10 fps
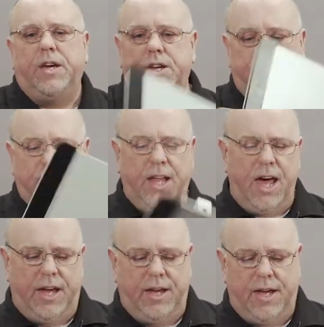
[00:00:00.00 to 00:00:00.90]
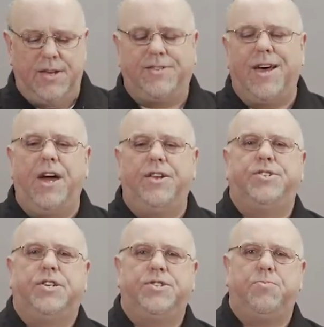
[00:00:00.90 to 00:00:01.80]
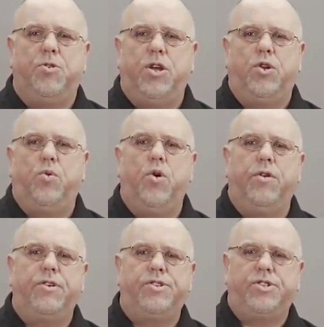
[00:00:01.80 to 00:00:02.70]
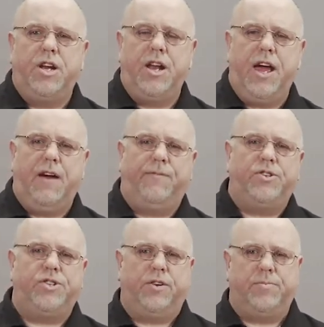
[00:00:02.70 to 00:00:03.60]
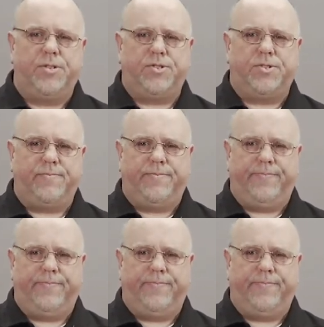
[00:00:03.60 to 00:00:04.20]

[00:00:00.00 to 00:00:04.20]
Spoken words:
Each leg is height adjustable in 1/4 inch and half-inch increments.